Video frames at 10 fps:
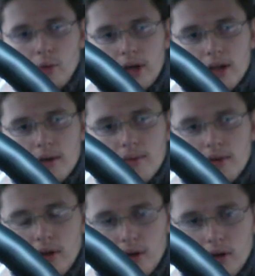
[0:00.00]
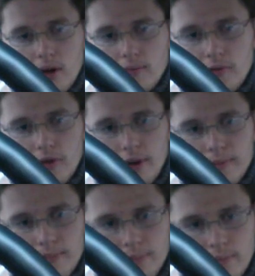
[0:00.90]
when it comes to
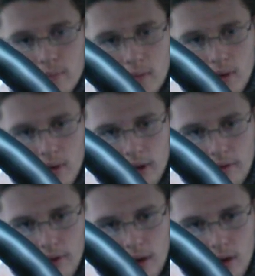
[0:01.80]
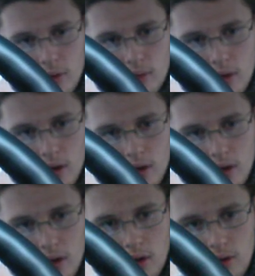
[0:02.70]
comfort, the Aveo
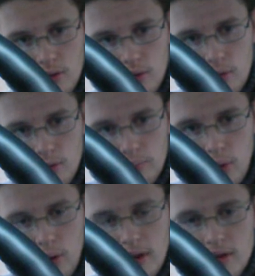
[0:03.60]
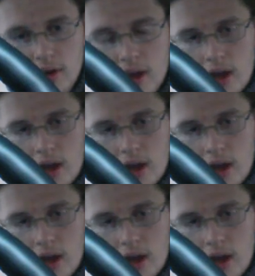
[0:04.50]
scores points